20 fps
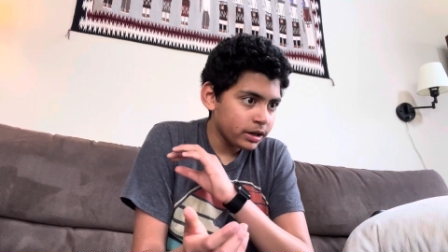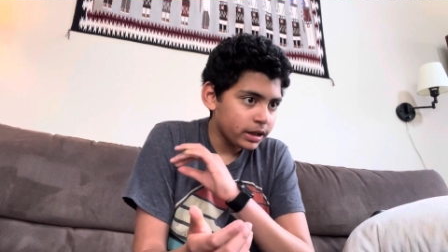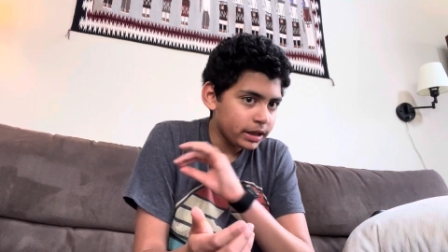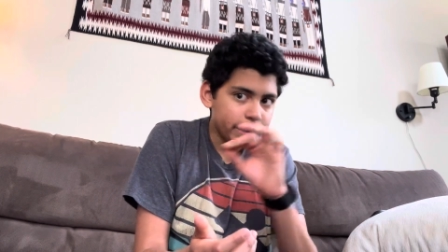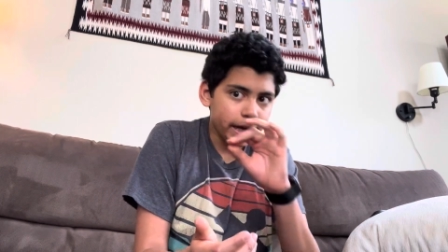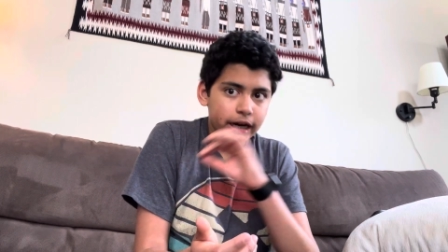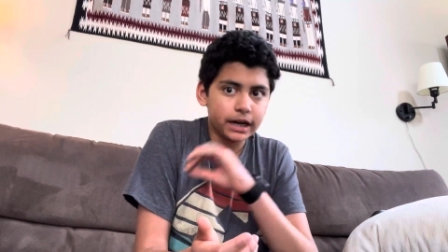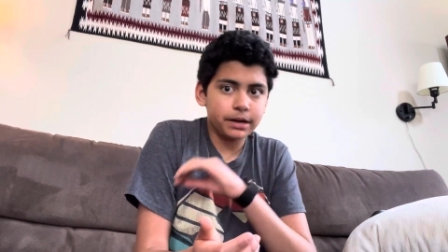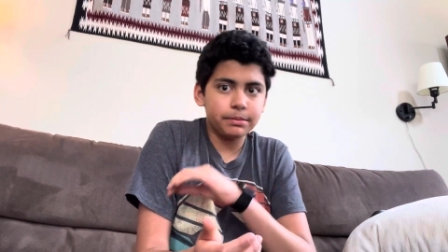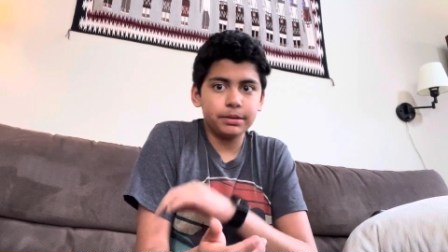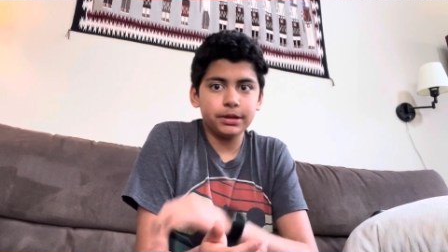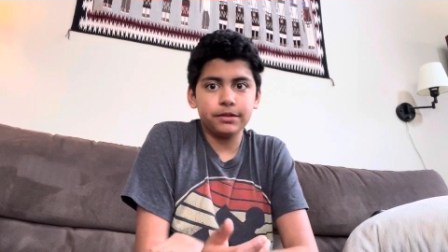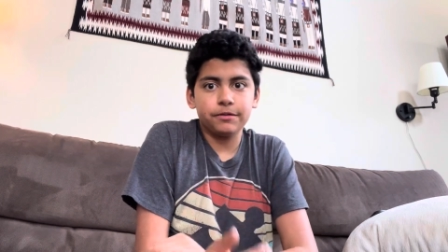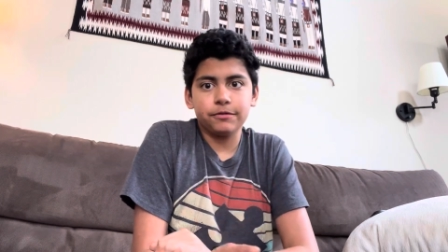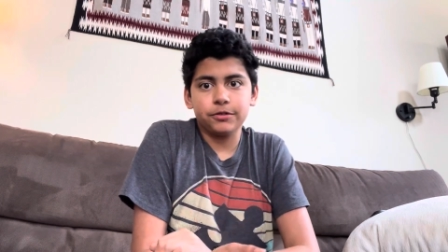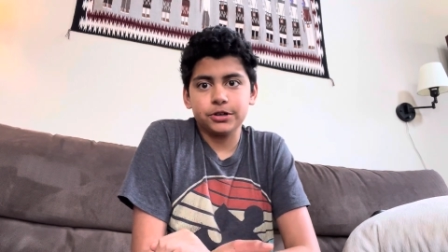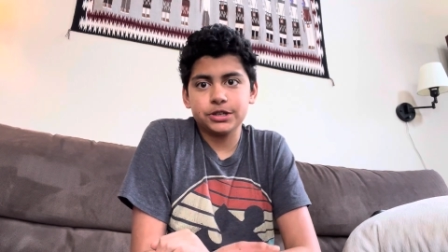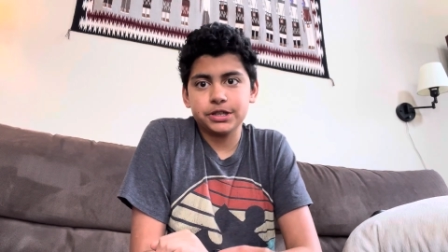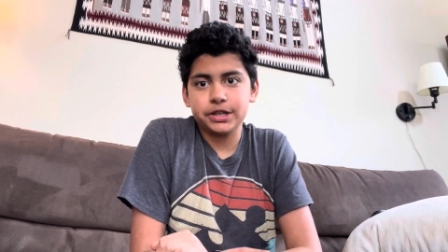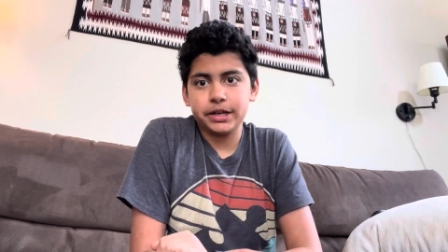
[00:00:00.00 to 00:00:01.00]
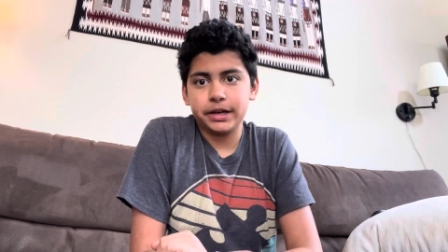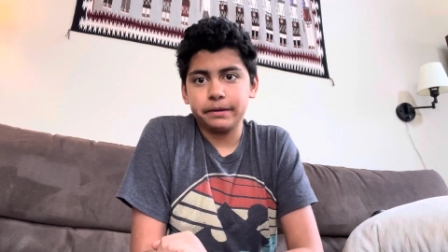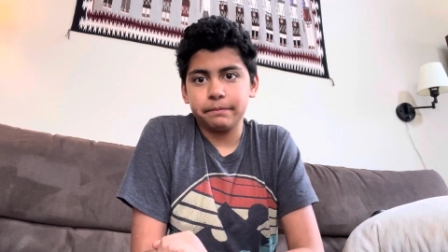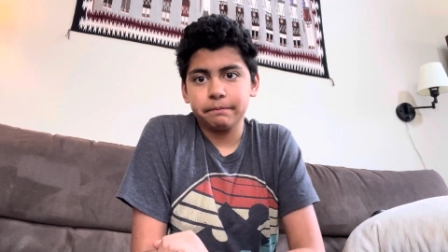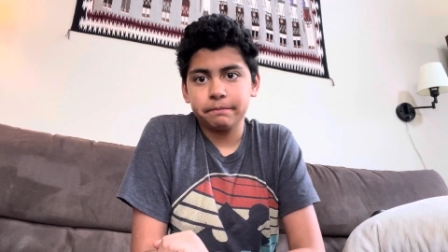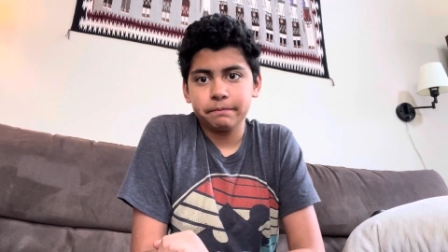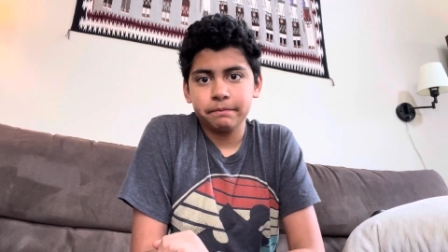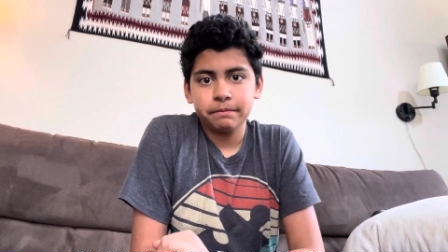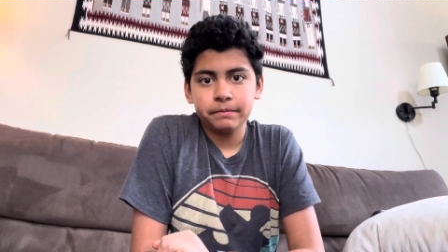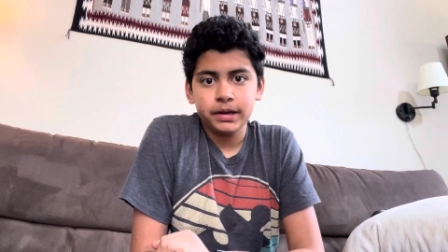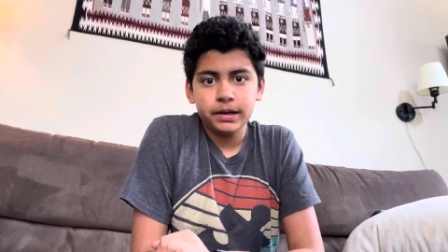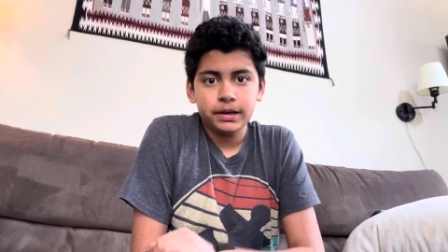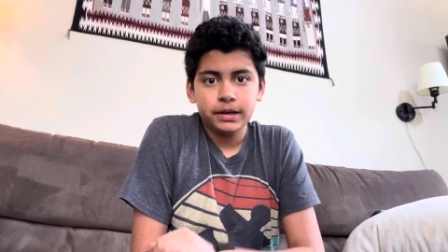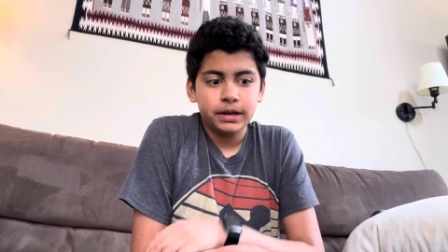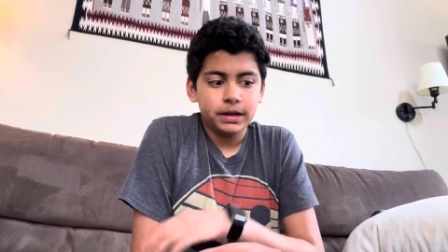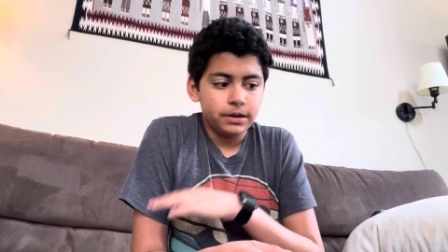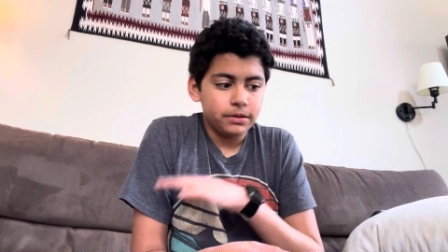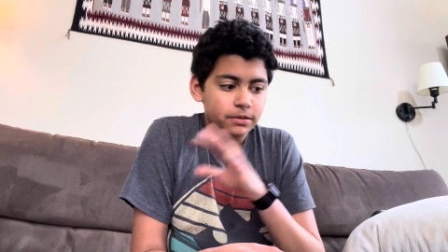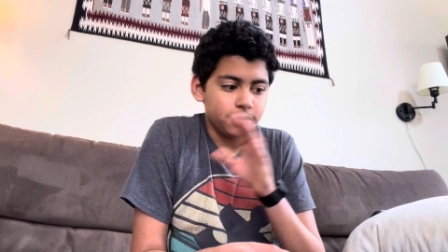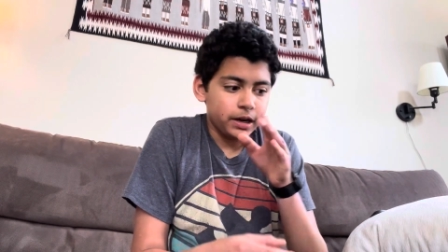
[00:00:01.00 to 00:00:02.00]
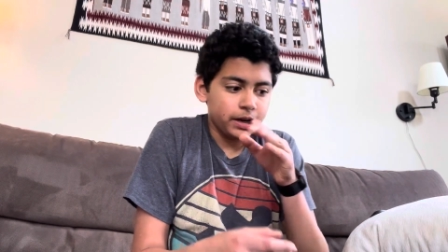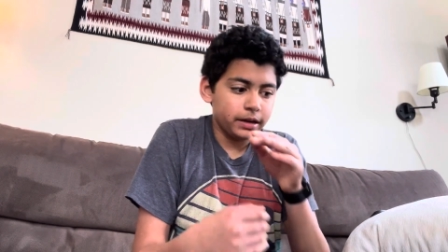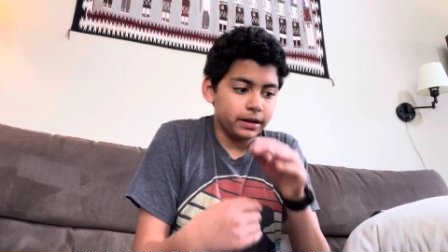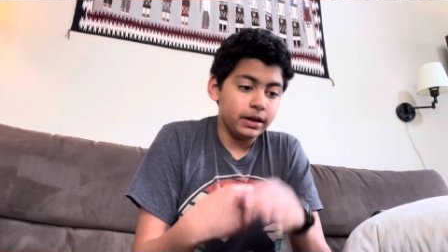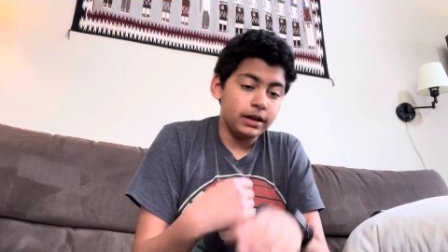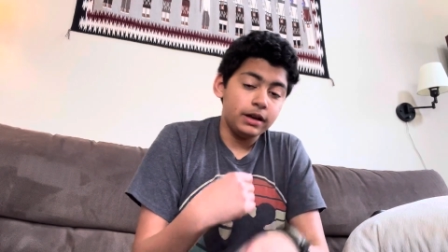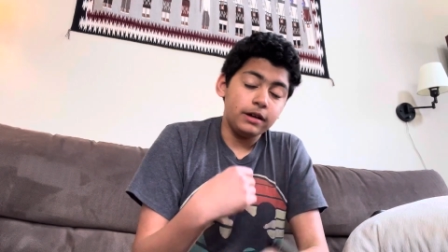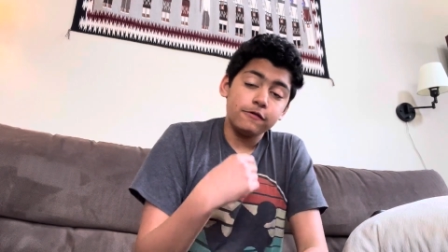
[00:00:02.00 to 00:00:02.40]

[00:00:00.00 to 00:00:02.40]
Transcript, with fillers: That could be the first thing right?